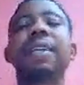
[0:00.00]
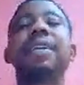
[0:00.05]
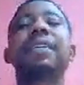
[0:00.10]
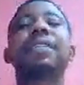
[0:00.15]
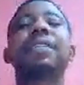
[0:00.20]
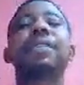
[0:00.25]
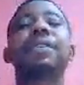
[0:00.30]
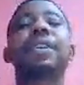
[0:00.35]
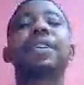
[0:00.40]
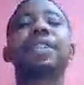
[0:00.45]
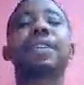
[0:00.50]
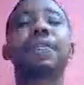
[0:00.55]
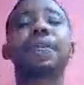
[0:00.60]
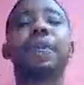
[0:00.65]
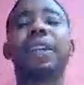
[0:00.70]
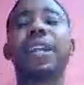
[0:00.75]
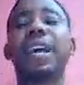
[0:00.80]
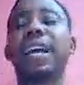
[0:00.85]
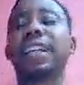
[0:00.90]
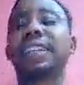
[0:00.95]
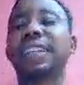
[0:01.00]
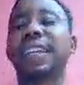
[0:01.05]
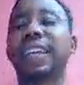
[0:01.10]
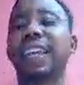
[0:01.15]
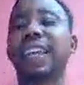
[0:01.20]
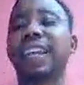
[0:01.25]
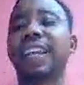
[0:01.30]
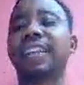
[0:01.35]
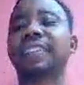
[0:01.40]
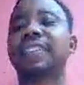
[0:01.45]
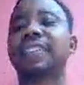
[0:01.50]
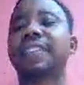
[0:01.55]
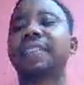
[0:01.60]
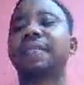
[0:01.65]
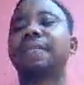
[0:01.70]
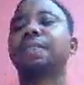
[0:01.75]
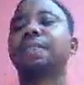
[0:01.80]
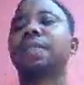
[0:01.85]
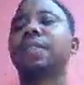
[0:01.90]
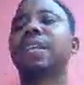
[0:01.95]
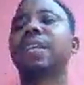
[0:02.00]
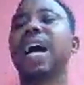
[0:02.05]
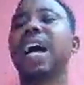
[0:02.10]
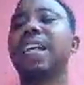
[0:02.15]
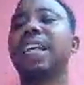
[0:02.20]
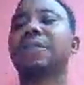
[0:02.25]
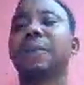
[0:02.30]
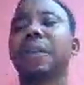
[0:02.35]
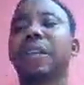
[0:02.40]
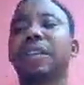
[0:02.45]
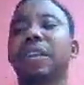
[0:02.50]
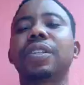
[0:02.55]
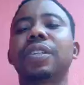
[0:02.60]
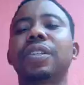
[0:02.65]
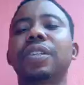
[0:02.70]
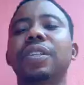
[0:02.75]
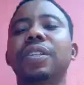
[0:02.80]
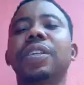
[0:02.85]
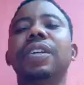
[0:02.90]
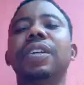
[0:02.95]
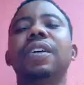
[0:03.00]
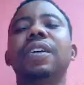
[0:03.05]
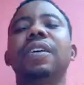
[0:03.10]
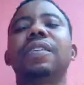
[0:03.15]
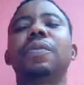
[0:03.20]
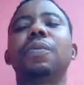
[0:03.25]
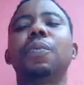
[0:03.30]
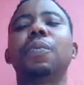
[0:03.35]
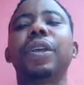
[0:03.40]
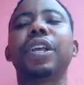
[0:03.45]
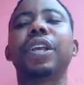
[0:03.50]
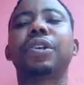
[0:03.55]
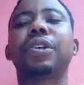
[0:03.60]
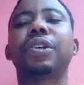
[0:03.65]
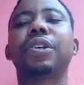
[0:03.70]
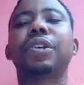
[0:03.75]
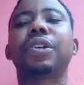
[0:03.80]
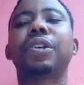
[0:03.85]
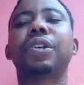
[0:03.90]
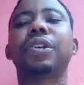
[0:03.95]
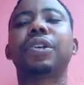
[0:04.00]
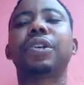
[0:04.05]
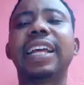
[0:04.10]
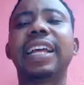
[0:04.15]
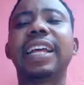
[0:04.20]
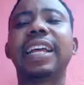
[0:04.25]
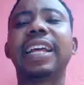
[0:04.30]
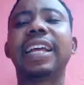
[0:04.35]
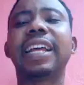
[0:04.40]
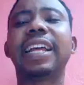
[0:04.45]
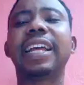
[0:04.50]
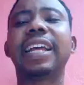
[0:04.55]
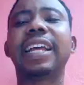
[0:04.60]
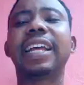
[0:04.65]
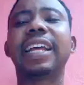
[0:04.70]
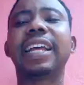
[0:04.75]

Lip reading: The reason for that is that's because we coded it.